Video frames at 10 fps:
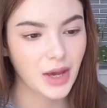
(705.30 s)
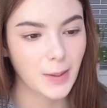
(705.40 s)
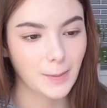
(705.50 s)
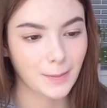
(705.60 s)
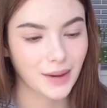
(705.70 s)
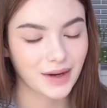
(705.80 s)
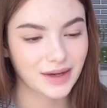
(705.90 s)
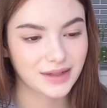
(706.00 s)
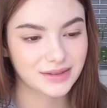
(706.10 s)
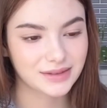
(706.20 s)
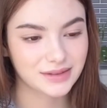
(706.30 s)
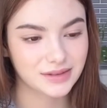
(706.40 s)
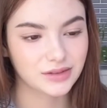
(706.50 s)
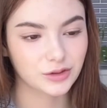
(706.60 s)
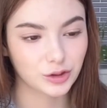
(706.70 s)
But
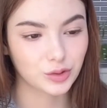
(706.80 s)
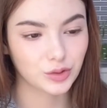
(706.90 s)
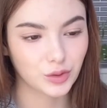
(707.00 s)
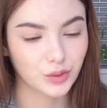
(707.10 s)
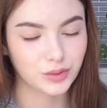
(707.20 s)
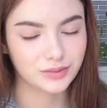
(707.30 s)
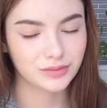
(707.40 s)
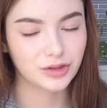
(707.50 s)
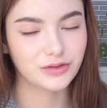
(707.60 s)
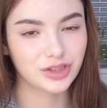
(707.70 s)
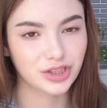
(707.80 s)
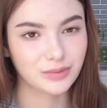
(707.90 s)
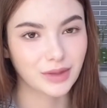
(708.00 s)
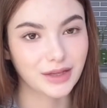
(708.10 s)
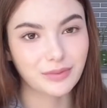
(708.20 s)
you need to go to the gym.
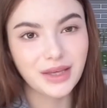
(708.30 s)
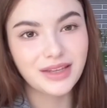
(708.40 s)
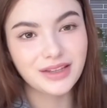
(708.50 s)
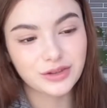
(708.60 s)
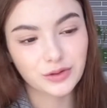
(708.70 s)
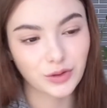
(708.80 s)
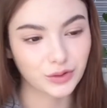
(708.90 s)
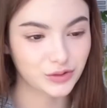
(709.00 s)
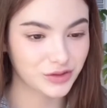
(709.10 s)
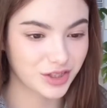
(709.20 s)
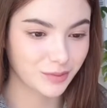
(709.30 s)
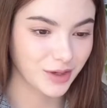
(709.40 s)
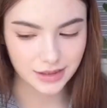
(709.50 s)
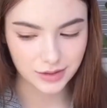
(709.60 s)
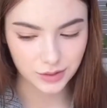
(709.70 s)
Like me, need to go to the gym.
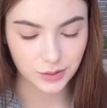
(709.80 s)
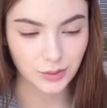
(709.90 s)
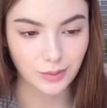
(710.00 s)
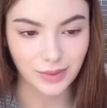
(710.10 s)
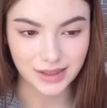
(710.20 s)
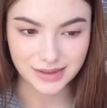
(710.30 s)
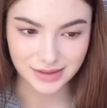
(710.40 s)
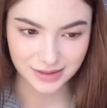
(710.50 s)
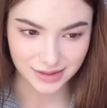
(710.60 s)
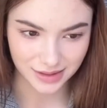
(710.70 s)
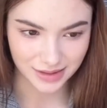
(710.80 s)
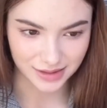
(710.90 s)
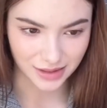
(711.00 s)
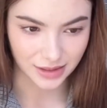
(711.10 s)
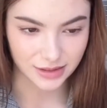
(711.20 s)
Need to do muscles
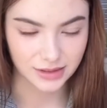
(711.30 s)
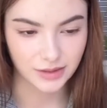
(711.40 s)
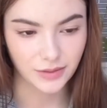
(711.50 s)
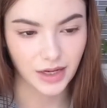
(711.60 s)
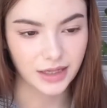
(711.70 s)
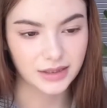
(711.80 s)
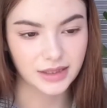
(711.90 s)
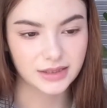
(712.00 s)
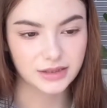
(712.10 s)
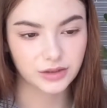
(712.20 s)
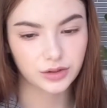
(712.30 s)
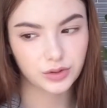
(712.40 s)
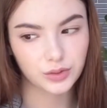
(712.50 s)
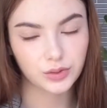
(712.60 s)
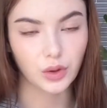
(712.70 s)
exercise at least
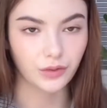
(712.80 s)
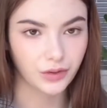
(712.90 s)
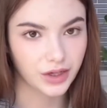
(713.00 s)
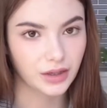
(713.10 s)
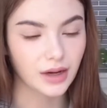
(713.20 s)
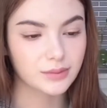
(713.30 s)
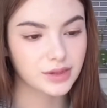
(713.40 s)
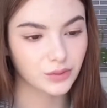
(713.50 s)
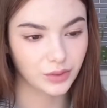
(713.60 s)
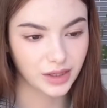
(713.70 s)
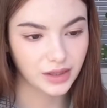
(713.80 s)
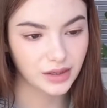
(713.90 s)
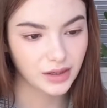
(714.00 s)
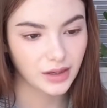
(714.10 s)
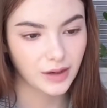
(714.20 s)
2 or 3 times a week,
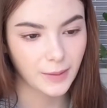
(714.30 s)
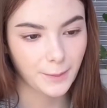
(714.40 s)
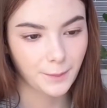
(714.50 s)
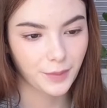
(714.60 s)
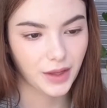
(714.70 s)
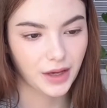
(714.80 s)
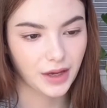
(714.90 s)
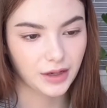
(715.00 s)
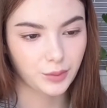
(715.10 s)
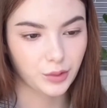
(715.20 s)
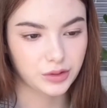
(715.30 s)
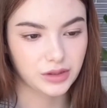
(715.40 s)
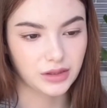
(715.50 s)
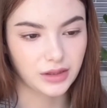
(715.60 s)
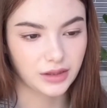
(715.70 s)
and mostly
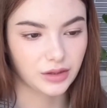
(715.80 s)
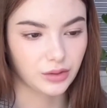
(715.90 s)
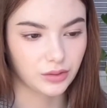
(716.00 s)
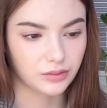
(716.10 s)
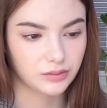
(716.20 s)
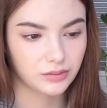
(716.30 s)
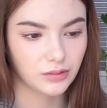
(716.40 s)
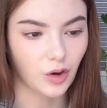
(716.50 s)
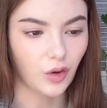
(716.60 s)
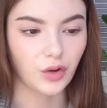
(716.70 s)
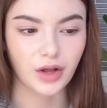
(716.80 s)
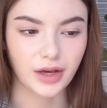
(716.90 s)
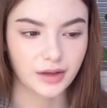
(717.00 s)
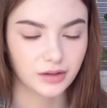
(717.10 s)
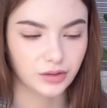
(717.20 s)
like, you know, all
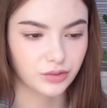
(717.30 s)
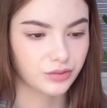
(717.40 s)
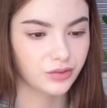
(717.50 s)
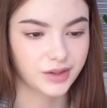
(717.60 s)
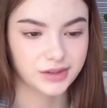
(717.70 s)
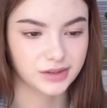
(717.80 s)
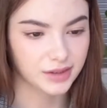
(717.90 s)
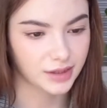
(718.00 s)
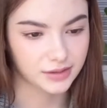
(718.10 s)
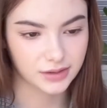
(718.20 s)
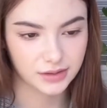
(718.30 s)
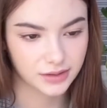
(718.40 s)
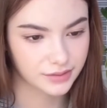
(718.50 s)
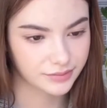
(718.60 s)
kind of exercises.